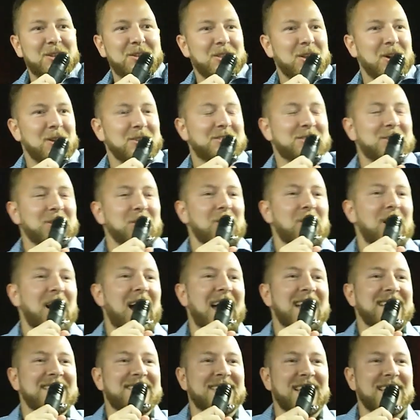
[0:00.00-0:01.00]
You know, so
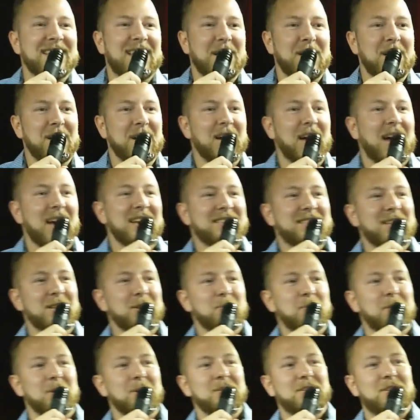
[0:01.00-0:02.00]
I said
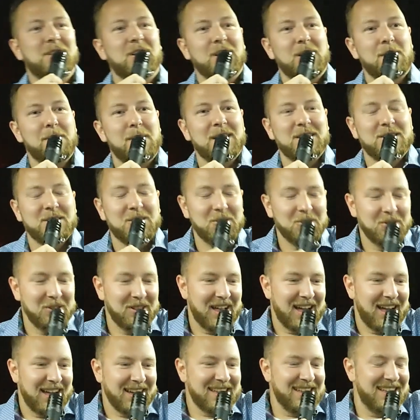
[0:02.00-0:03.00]
we would talk about
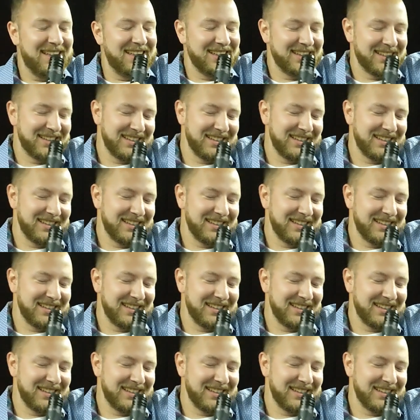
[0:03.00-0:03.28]
gulag.